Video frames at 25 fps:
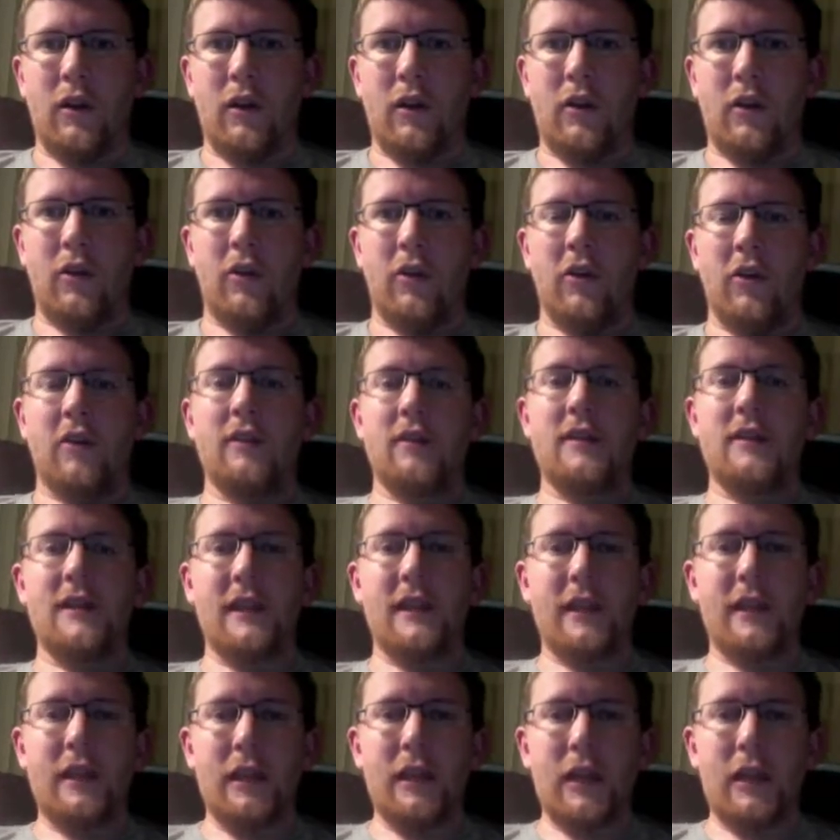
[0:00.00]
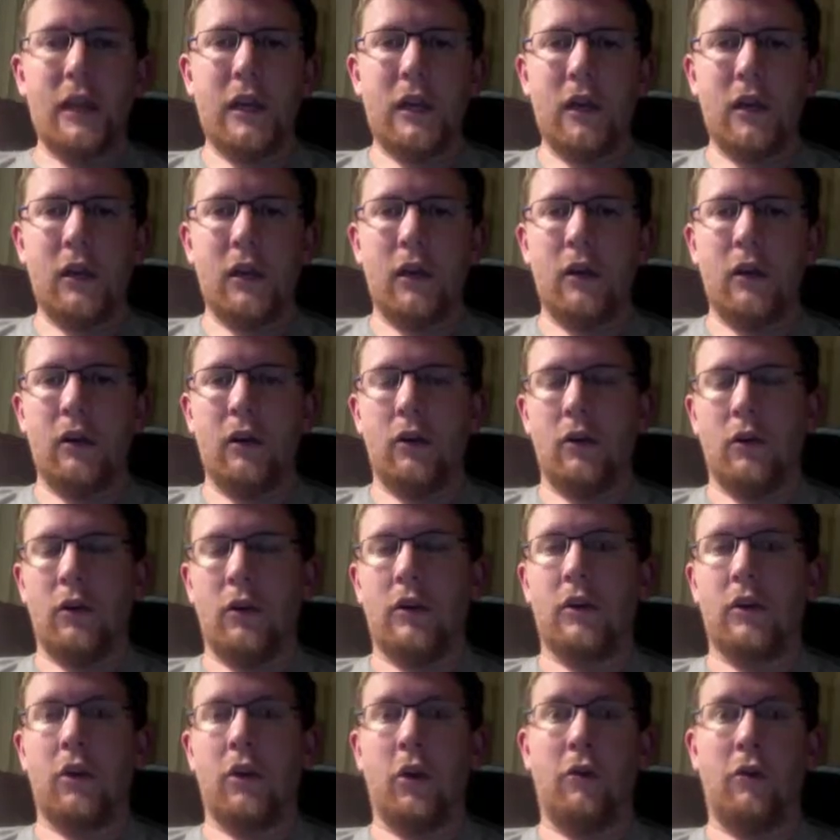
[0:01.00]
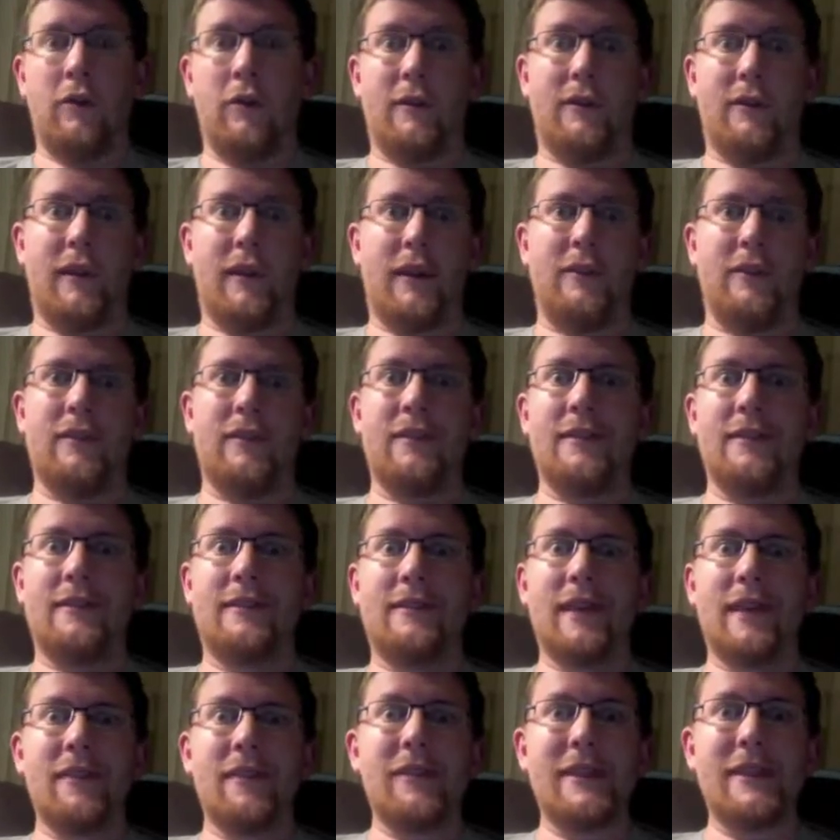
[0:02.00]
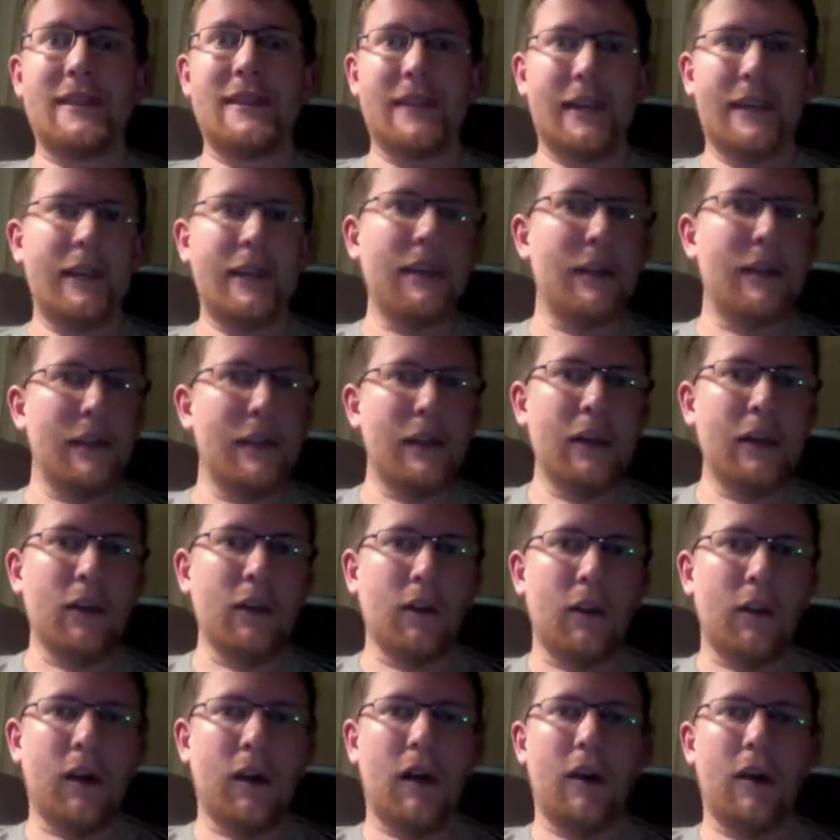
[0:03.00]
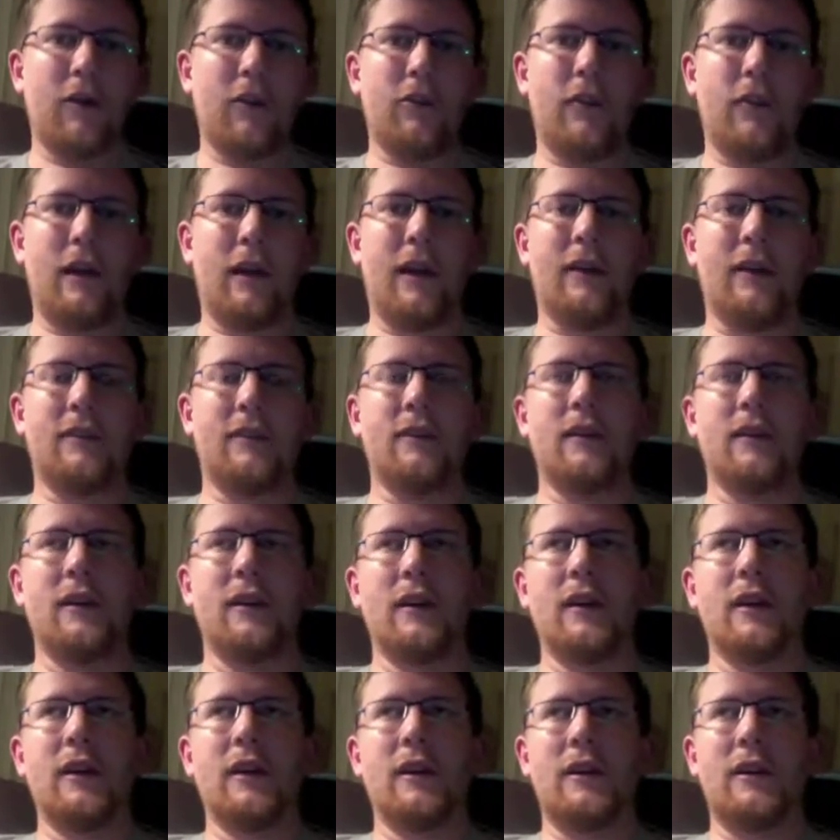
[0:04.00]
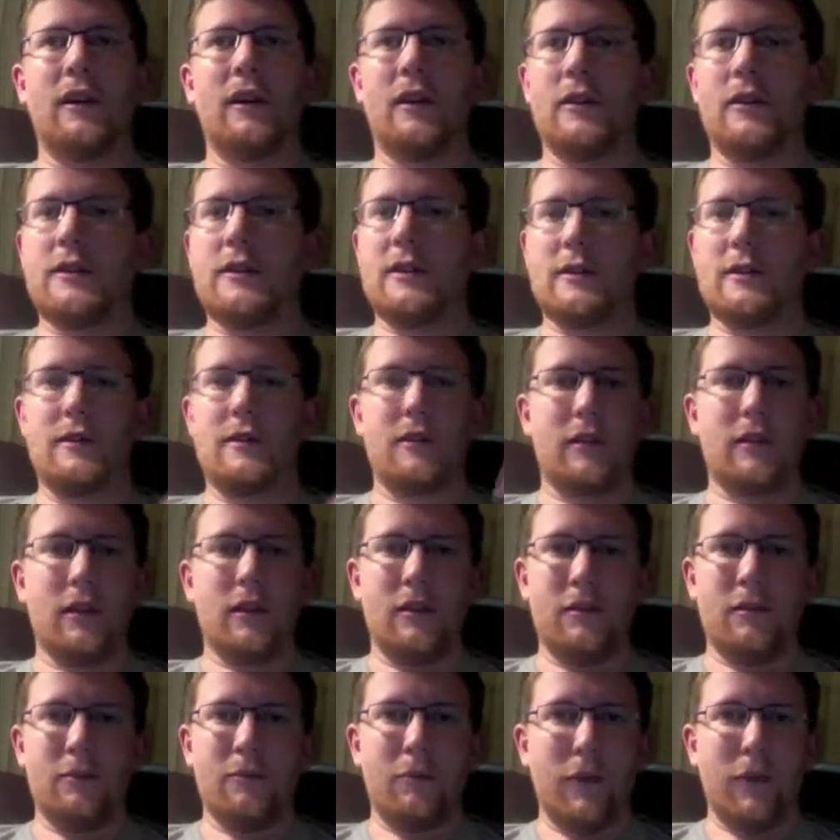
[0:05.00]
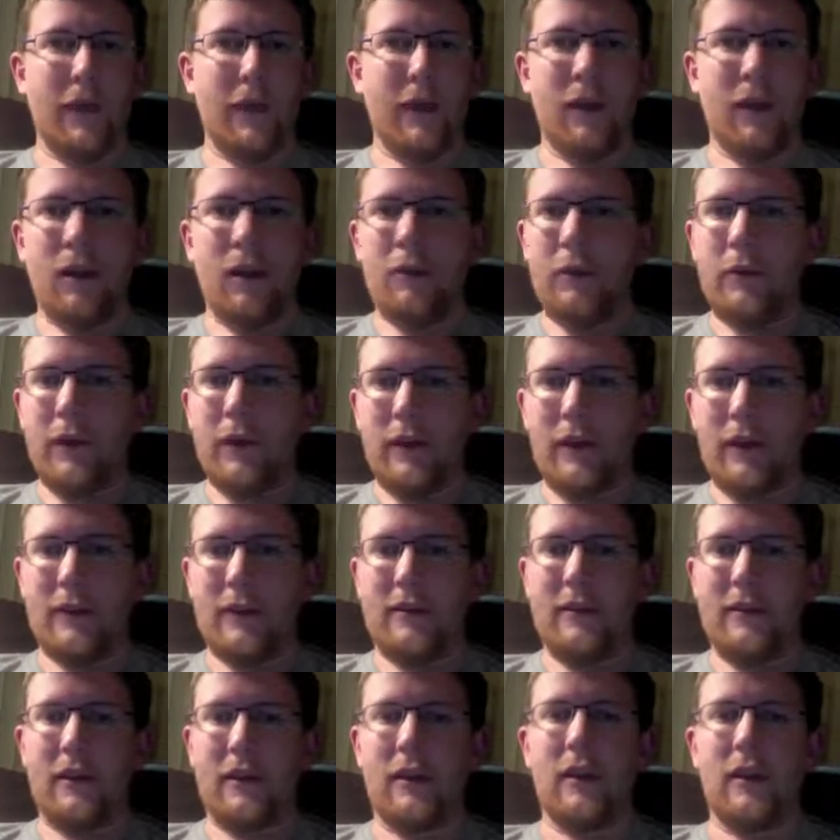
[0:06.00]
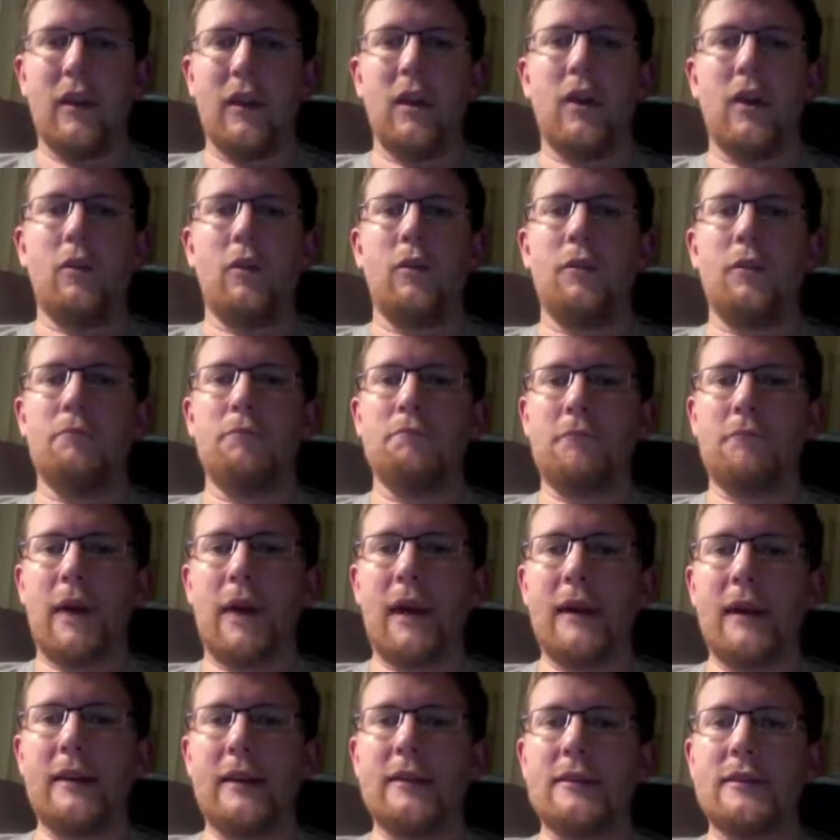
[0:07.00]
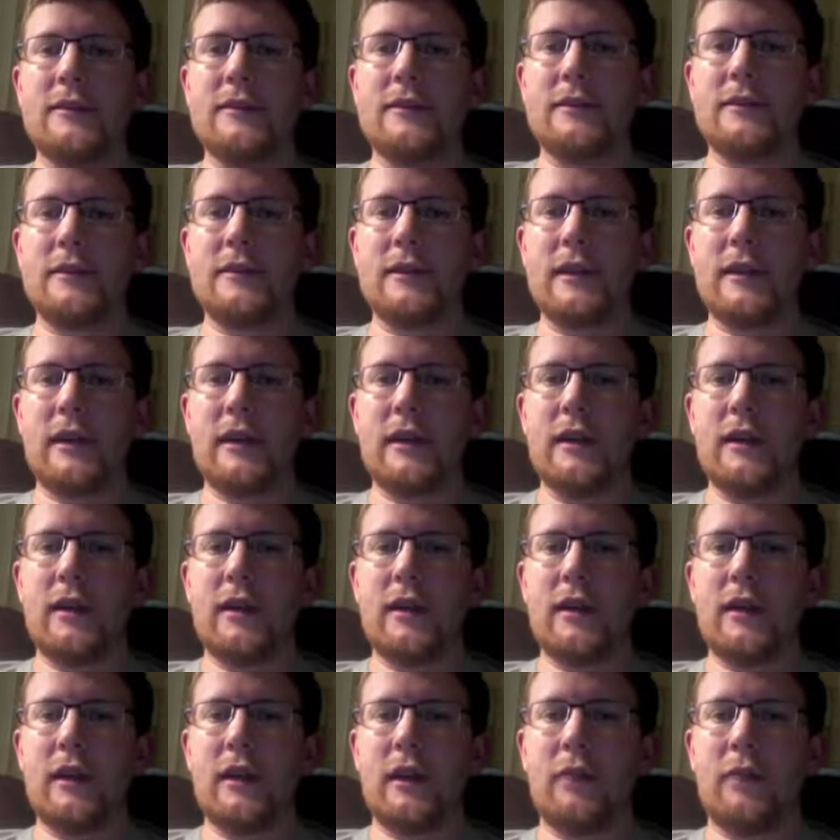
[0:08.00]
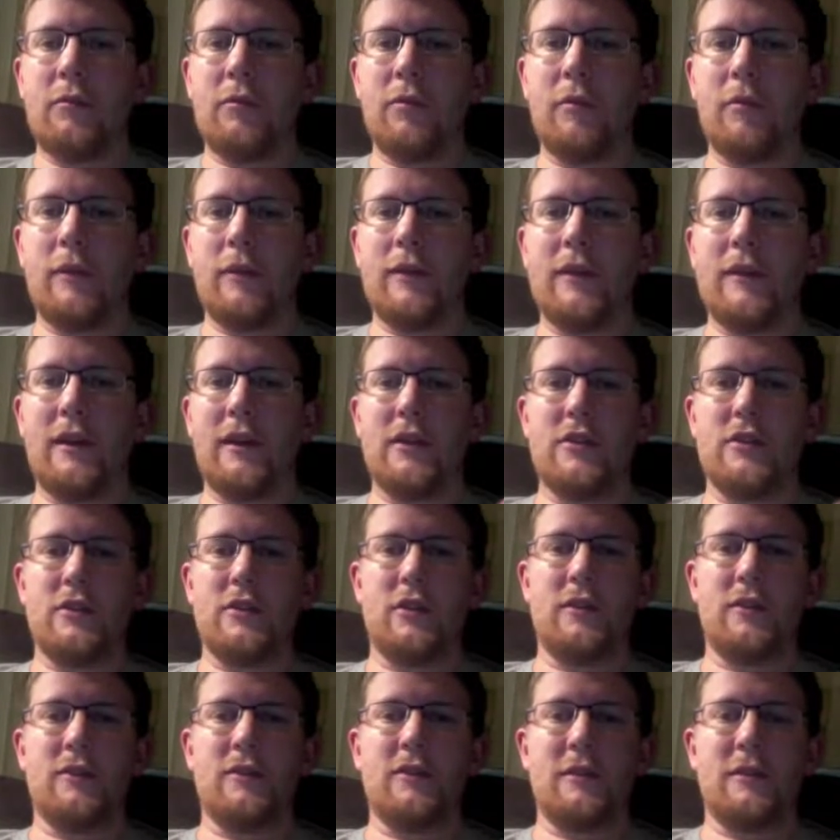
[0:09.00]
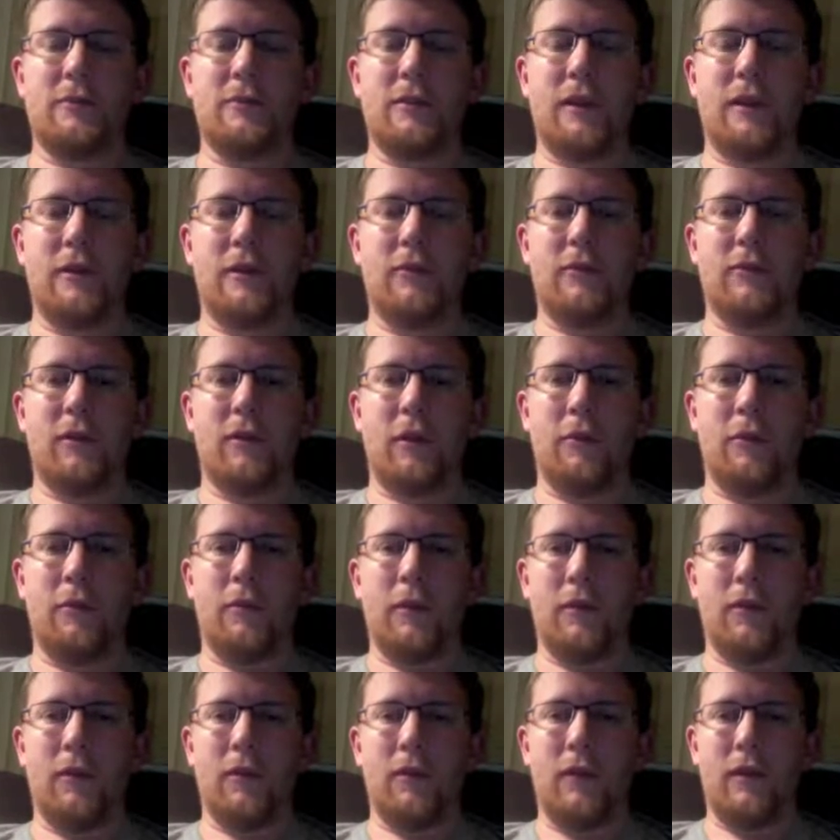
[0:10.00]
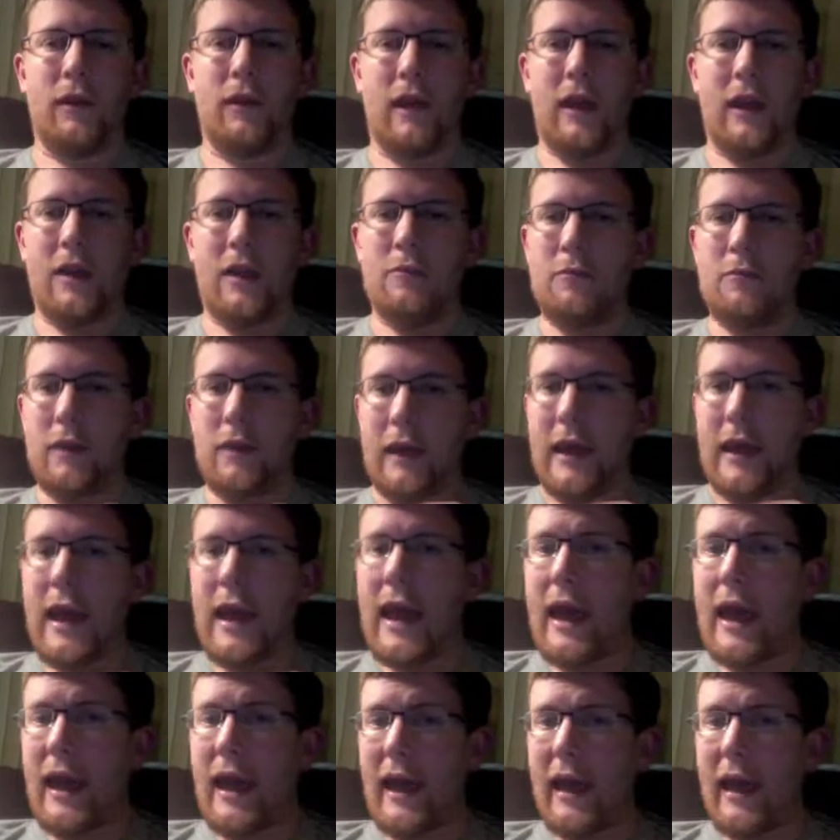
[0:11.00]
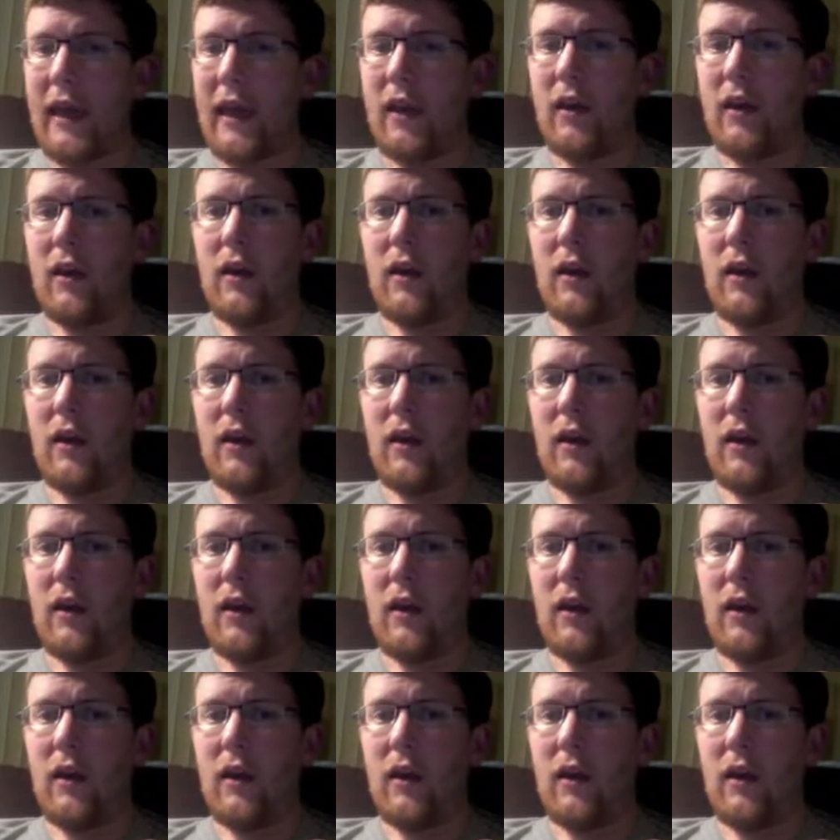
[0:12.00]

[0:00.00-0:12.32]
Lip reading: 13-year, or in Kovy's case, 17-year contracts that are just plain unrealistic, we might see an implementation of something from the NBA,